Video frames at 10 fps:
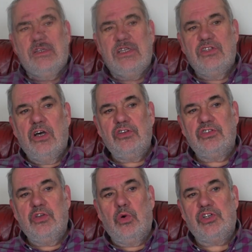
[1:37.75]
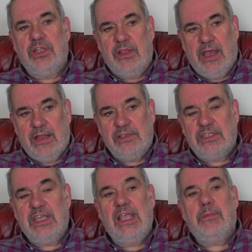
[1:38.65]
um, it's not just the washing the hands, it's
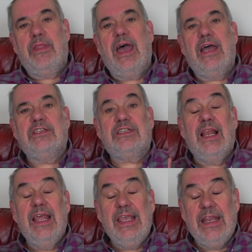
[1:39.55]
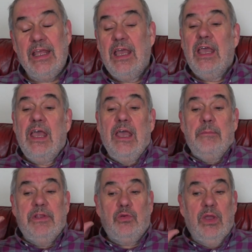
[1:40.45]
keeping the hands clean
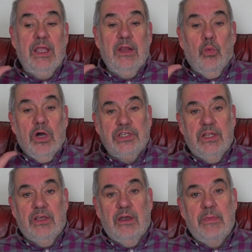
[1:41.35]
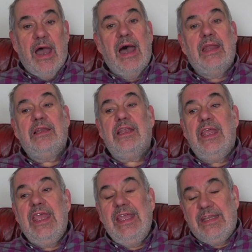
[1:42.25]
between washing them and
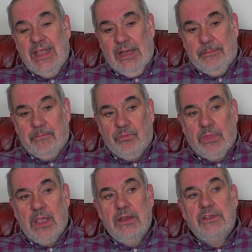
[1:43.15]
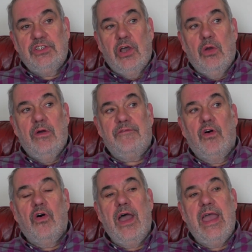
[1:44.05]
eating. So,
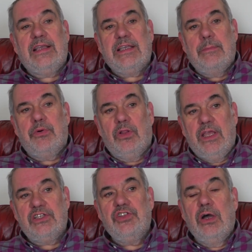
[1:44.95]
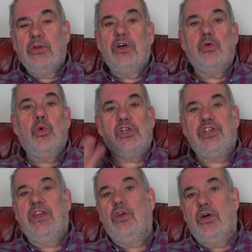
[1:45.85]
for example, it's no good
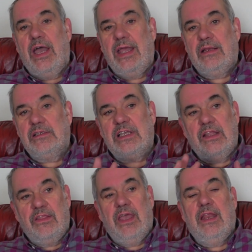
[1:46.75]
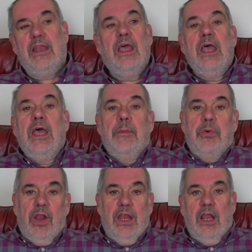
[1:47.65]
washing your hands and then
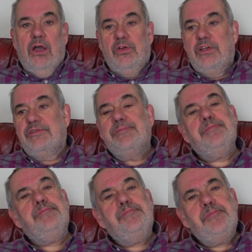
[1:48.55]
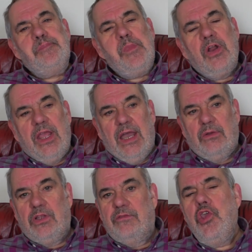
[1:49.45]
pulling a load of money out of